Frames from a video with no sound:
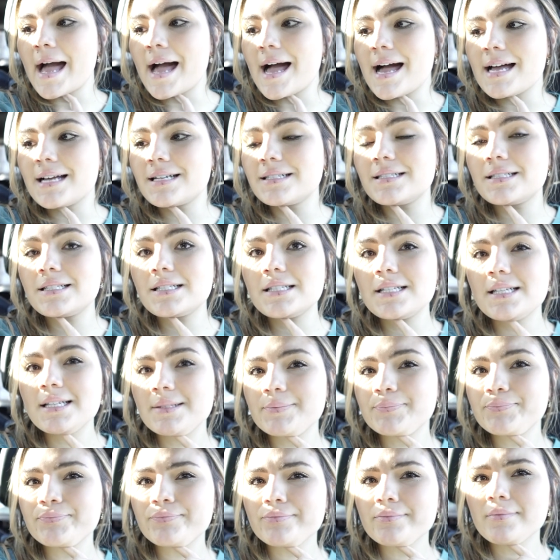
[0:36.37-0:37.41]
at
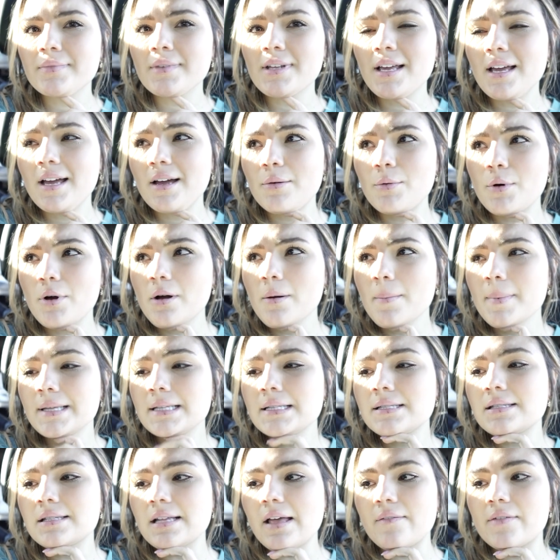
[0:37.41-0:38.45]

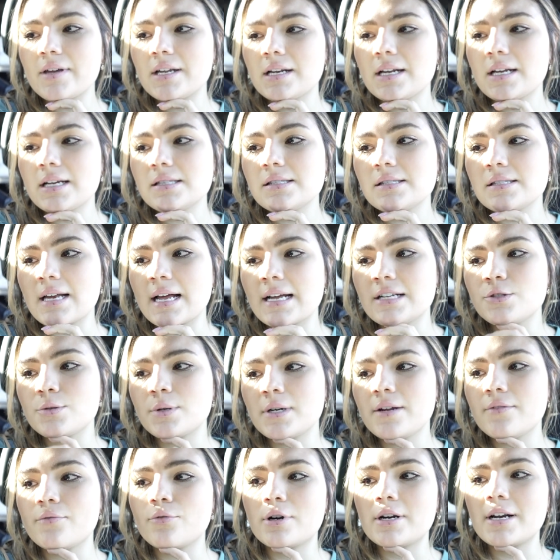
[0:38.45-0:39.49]
7. It's
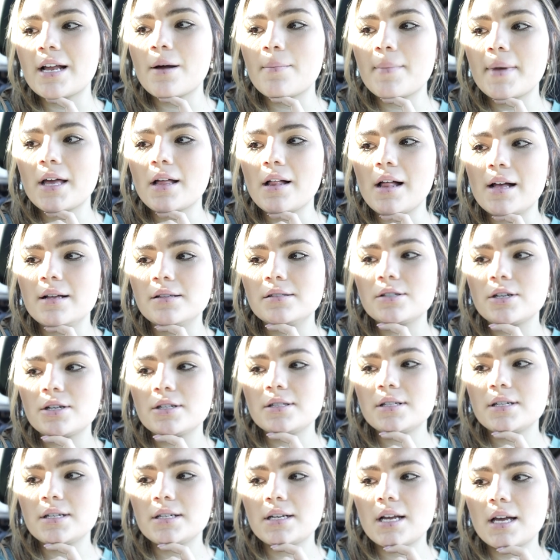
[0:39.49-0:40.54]
9:24 now. My class
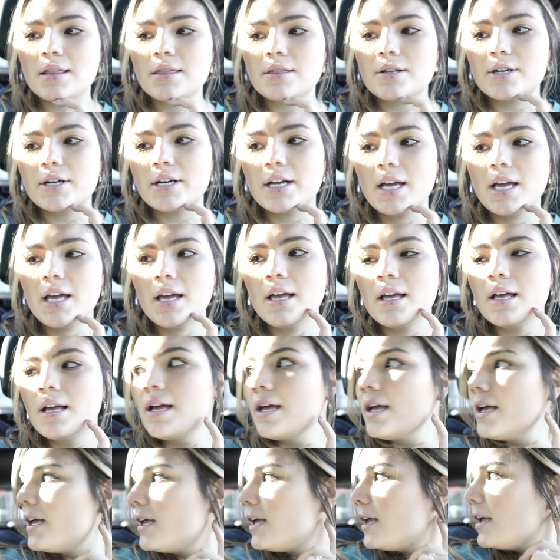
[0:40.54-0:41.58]
starts at 9:30.
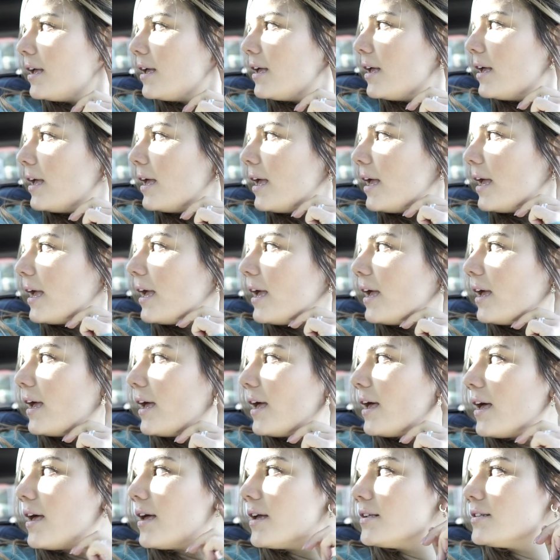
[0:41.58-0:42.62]

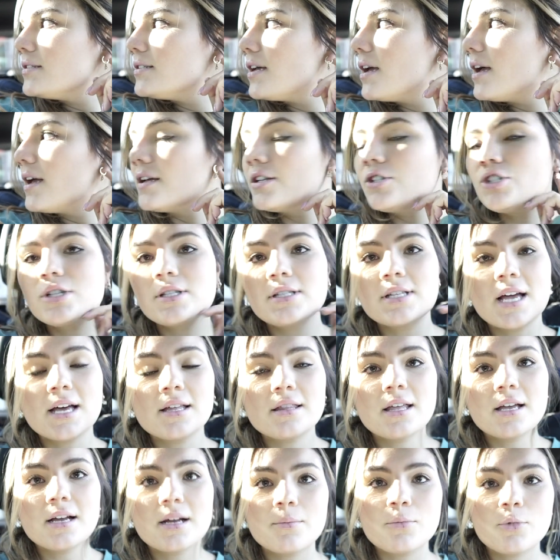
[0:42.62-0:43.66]
And just
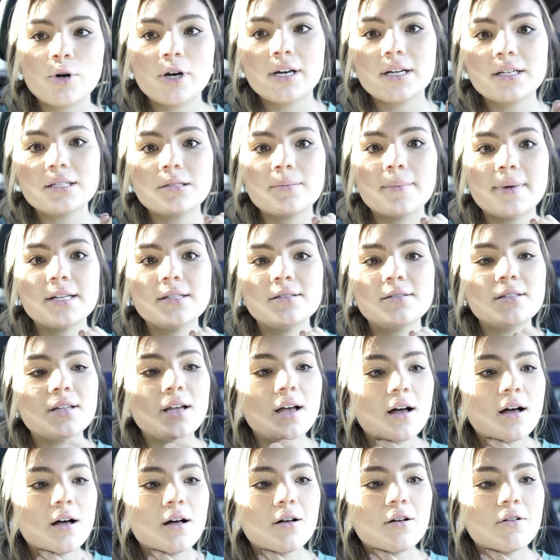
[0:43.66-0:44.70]
had like a morning to
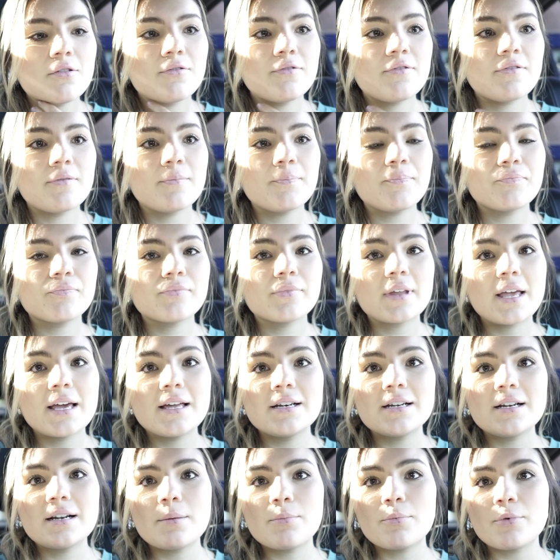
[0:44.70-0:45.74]
myself.
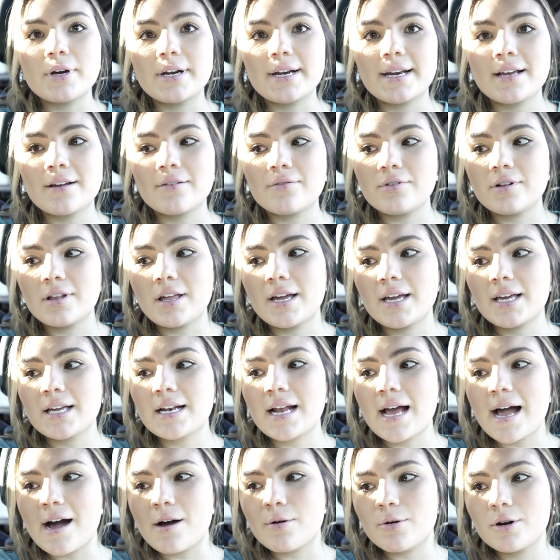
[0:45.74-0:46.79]
Ended up reading for like
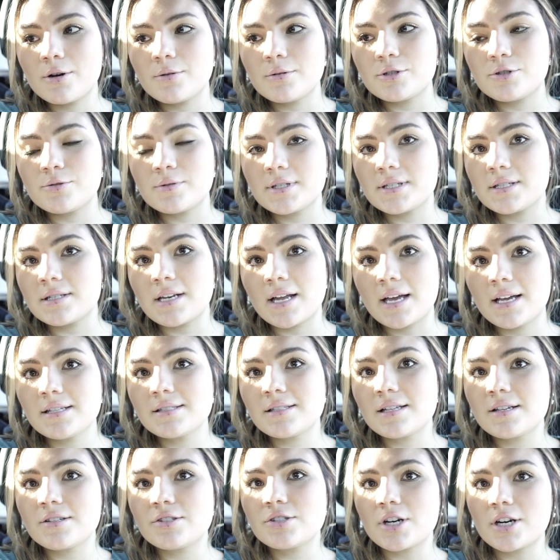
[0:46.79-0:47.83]
an hour, which was
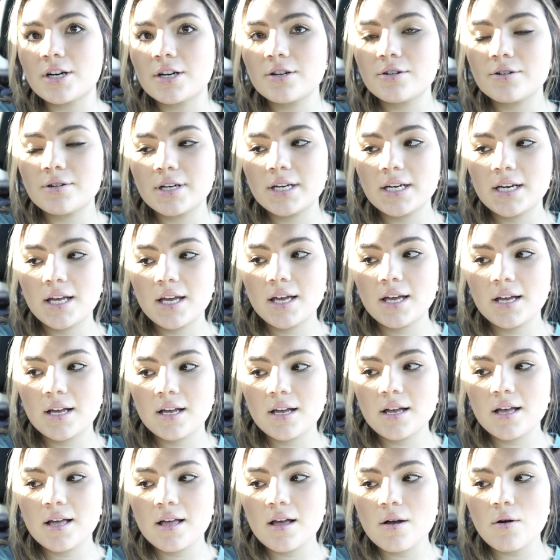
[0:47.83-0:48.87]
nice. I started
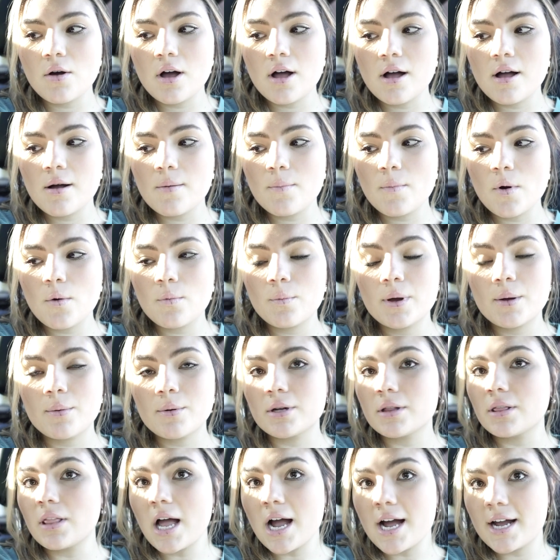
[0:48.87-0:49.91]
reading We
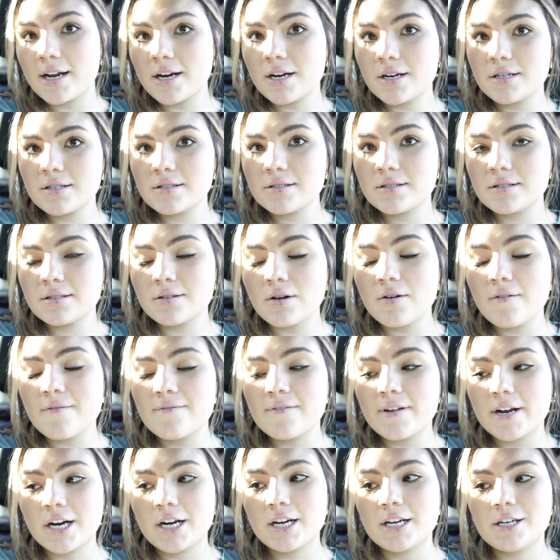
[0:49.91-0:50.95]
Were Liars.
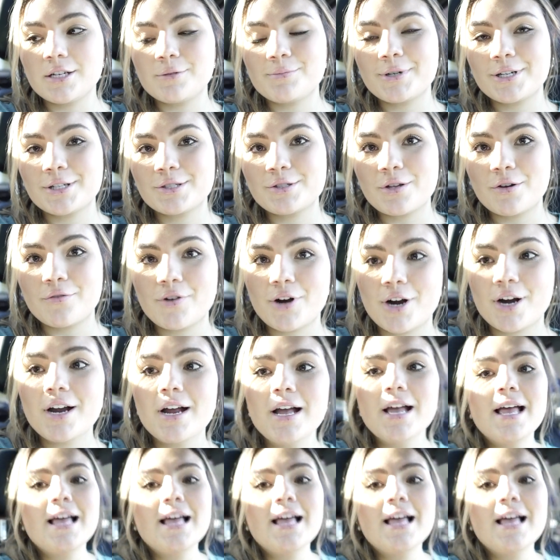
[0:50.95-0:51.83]
Very good book so far.